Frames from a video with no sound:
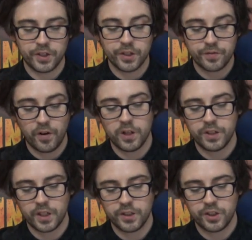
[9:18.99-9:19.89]
And as far as
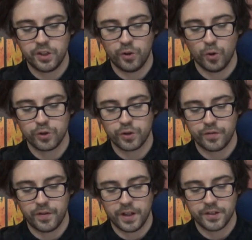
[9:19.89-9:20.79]
I can see in the order
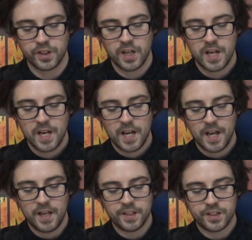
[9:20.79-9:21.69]
phase,
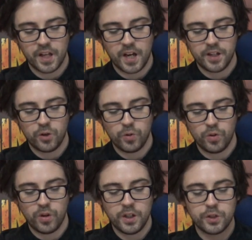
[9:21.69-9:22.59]
is that
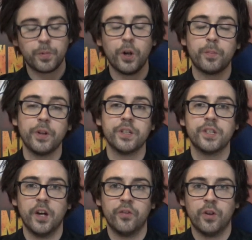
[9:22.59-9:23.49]
each player places
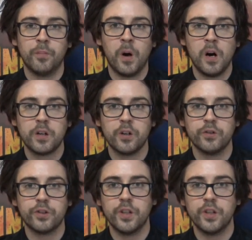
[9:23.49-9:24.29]
down their markers.